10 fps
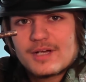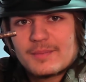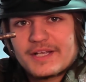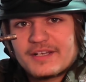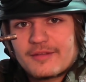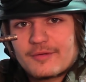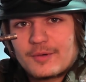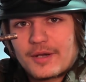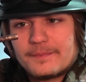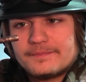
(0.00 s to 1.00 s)
made another
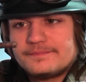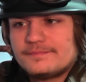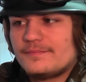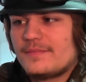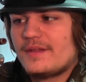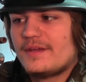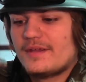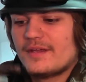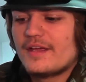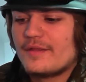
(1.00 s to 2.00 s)
one.
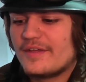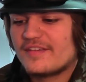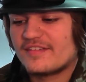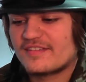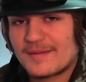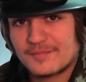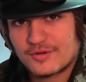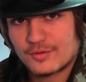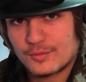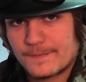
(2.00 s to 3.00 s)
This is attempt
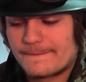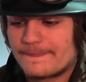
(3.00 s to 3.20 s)
two.